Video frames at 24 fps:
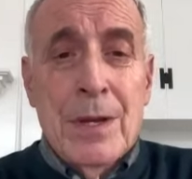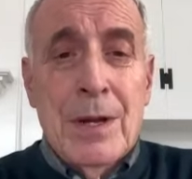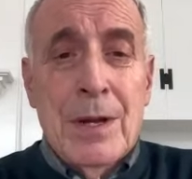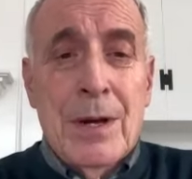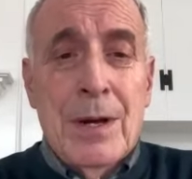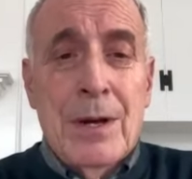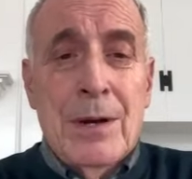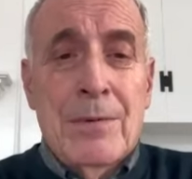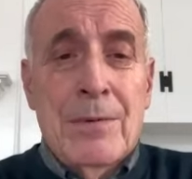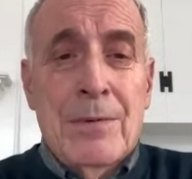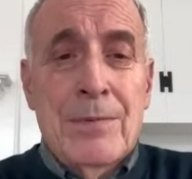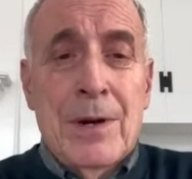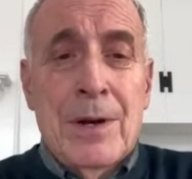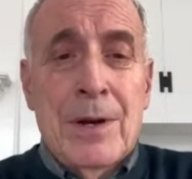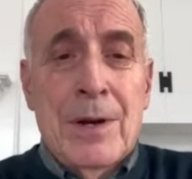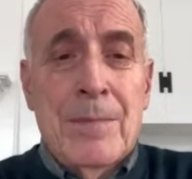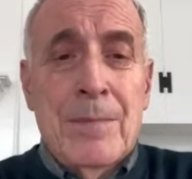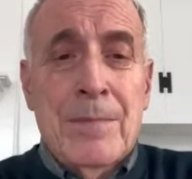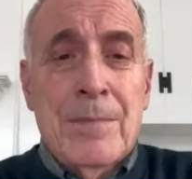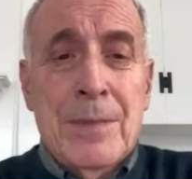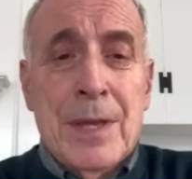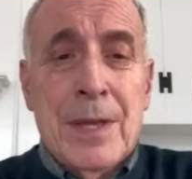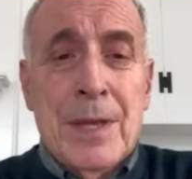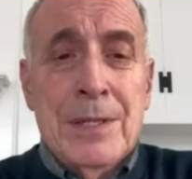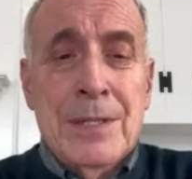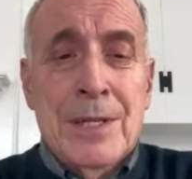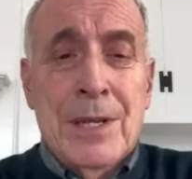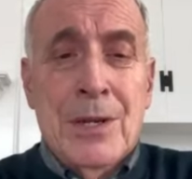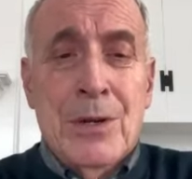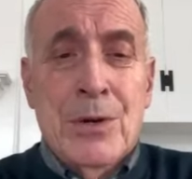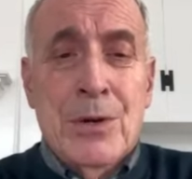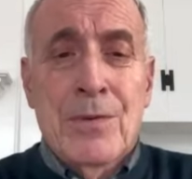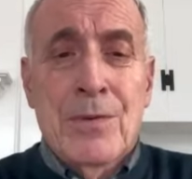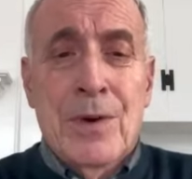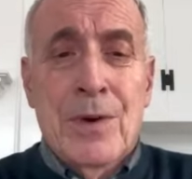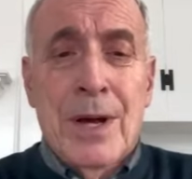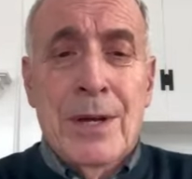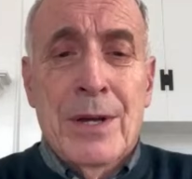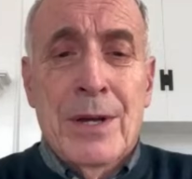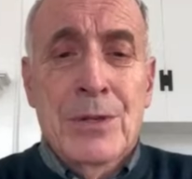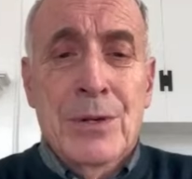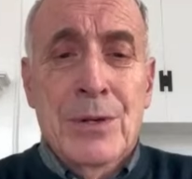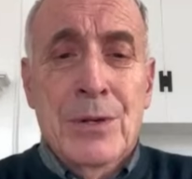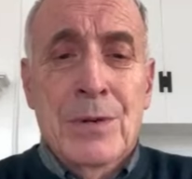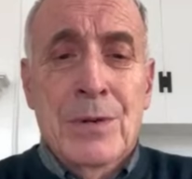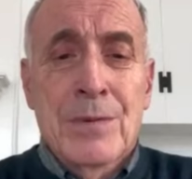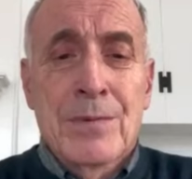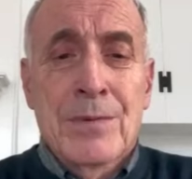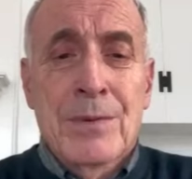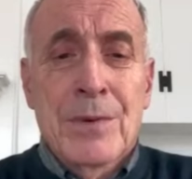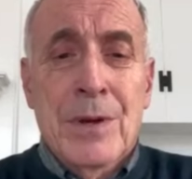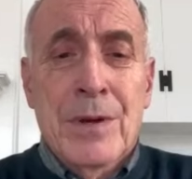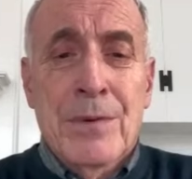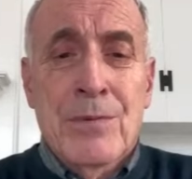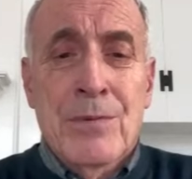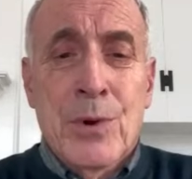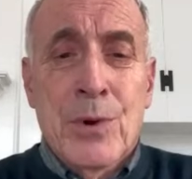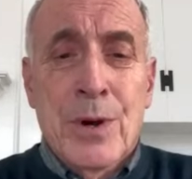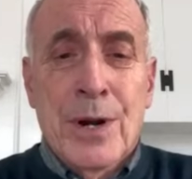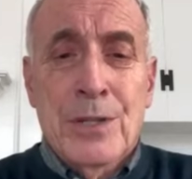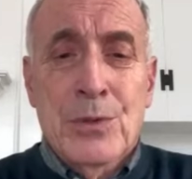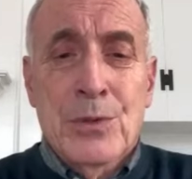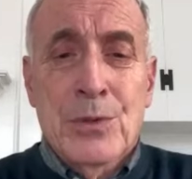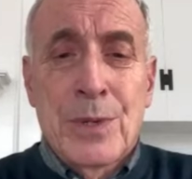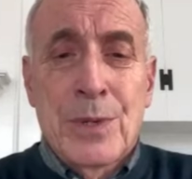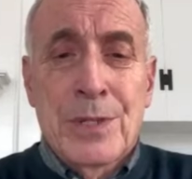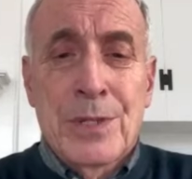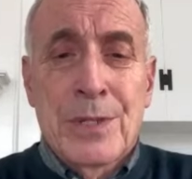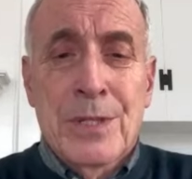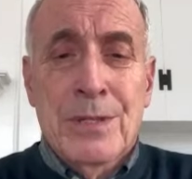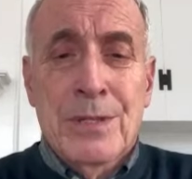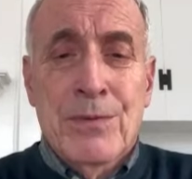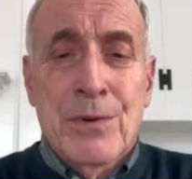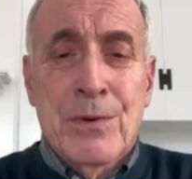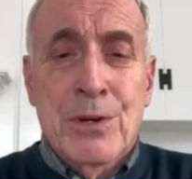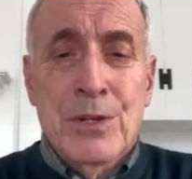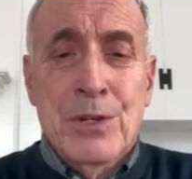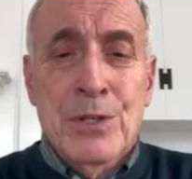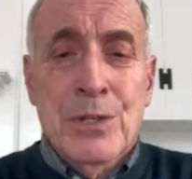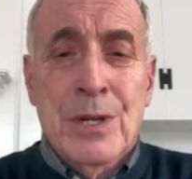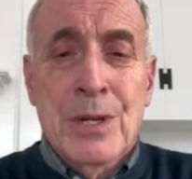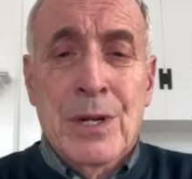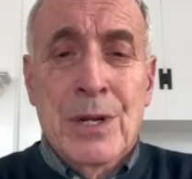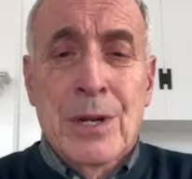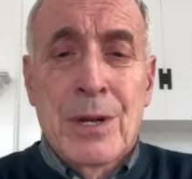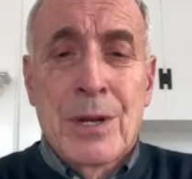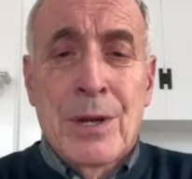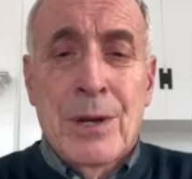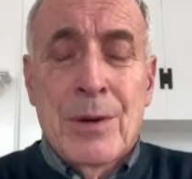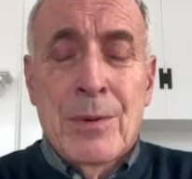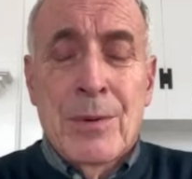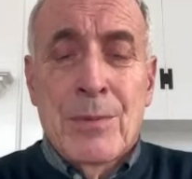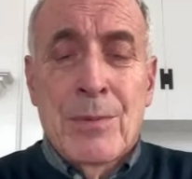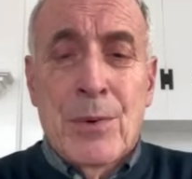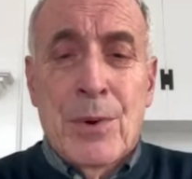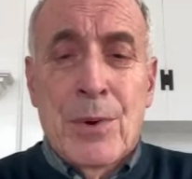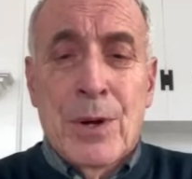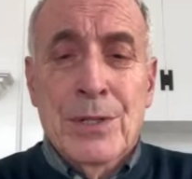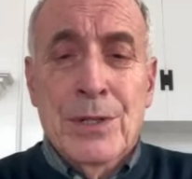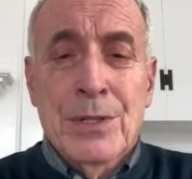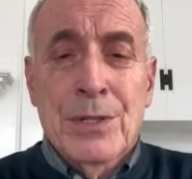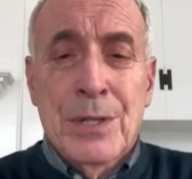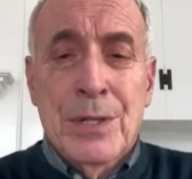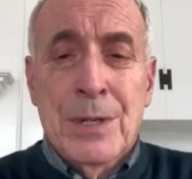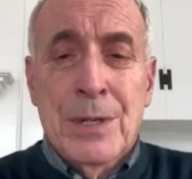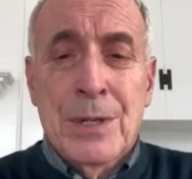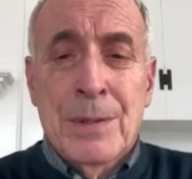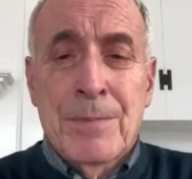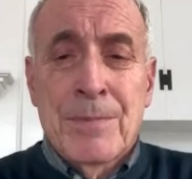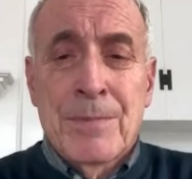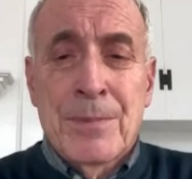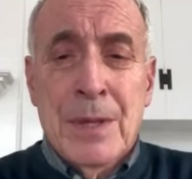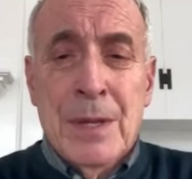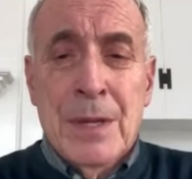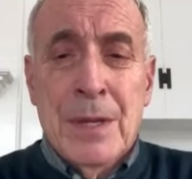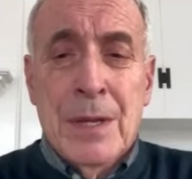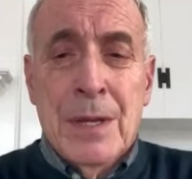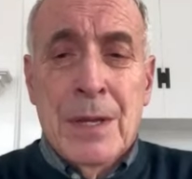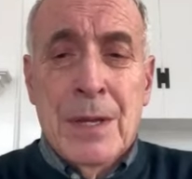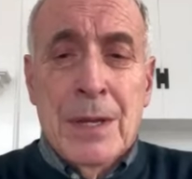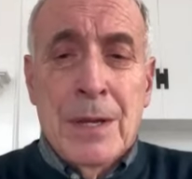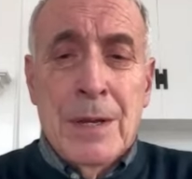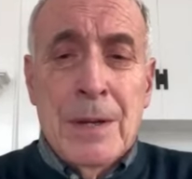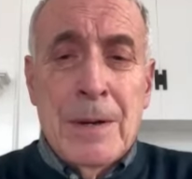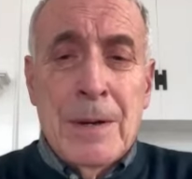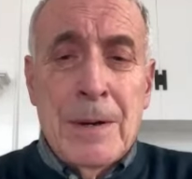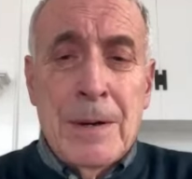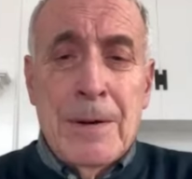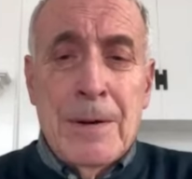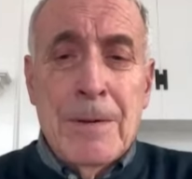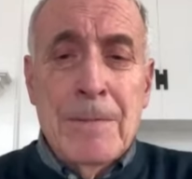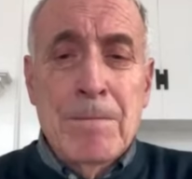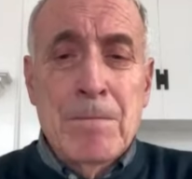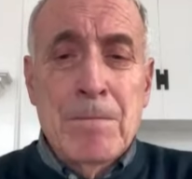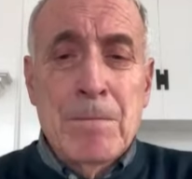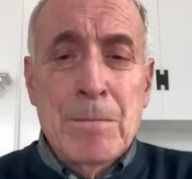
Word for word: of um, and senior advisor of, of, Credit Suisse's first Boston uh,